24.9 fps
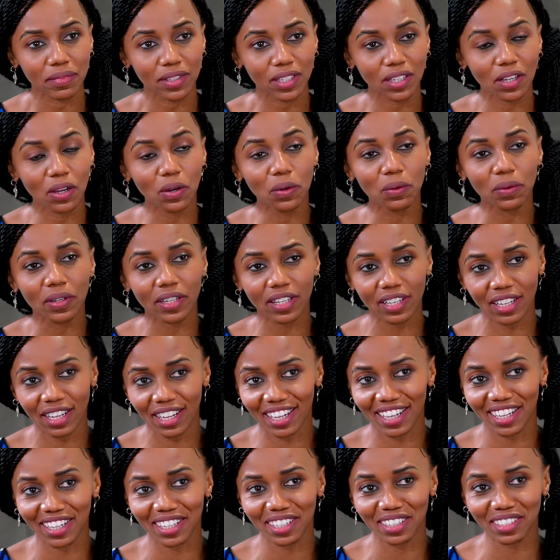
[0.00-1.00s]

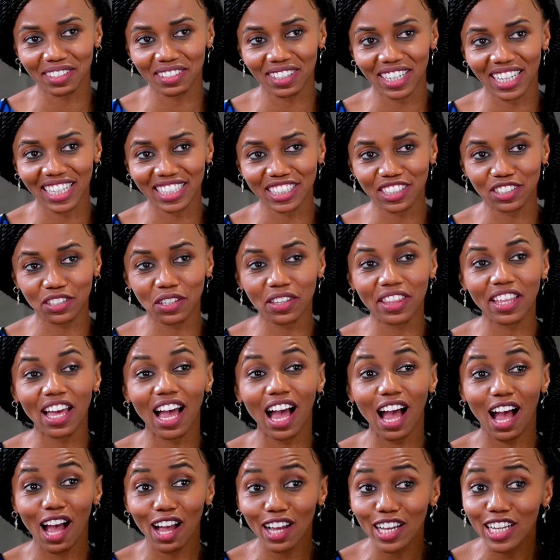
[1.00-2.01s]
Okay, all right. So
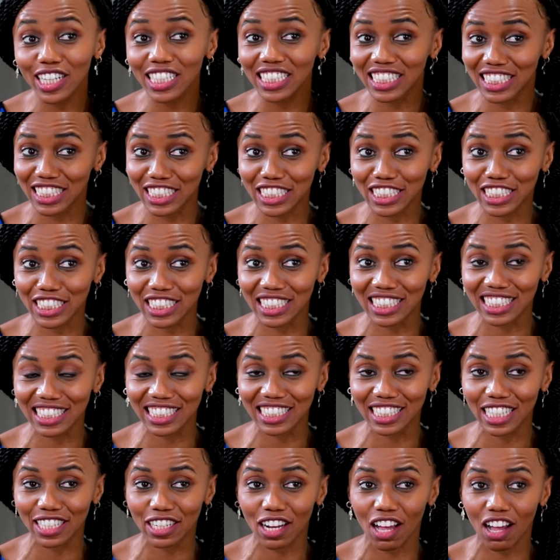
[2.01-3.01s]
there are
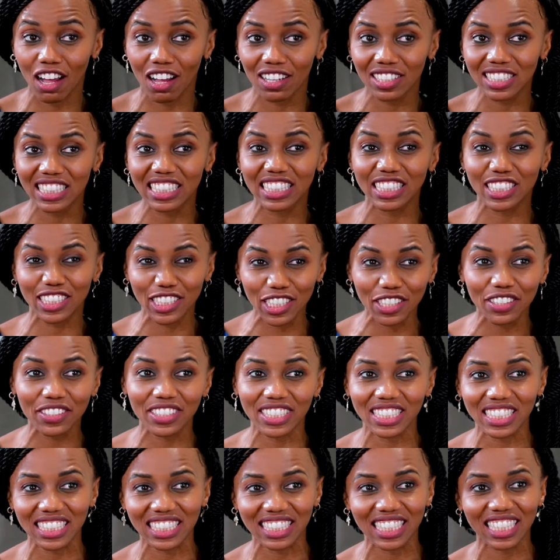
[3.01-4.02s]
conditions that are
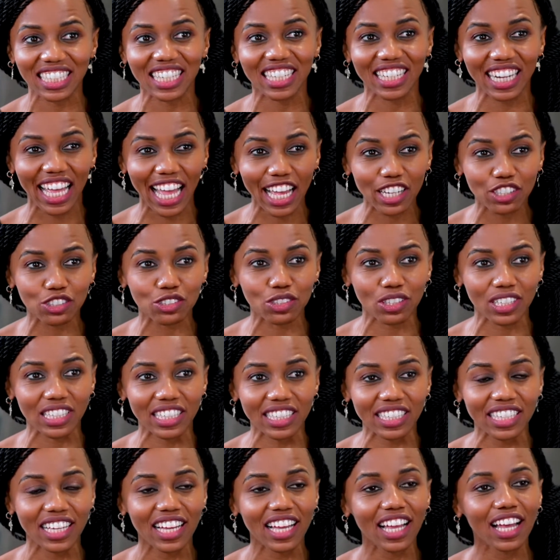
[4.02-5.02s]
serious that can
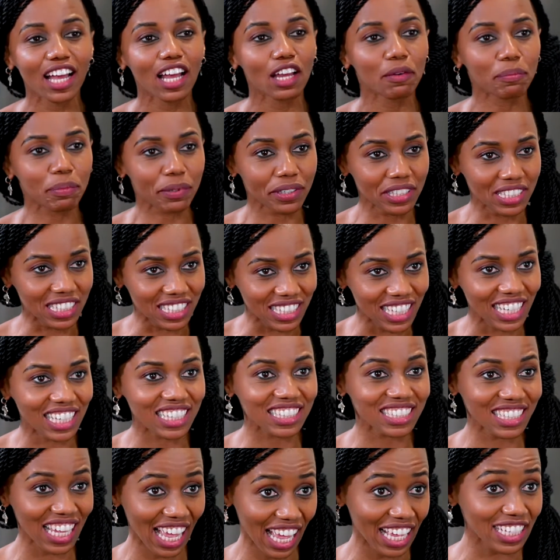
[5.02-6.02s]
actually
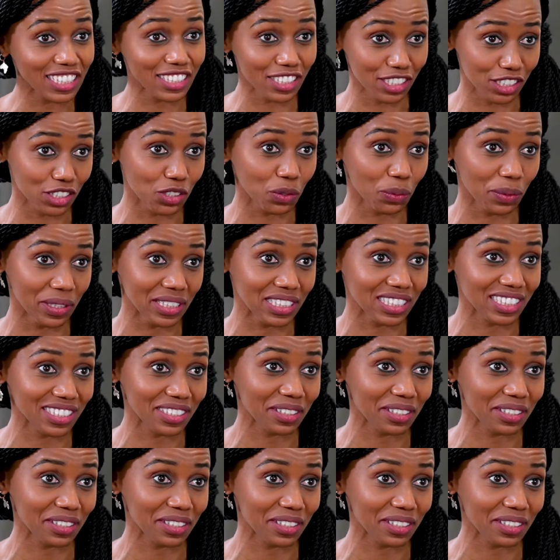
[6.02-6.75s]
present as a squint.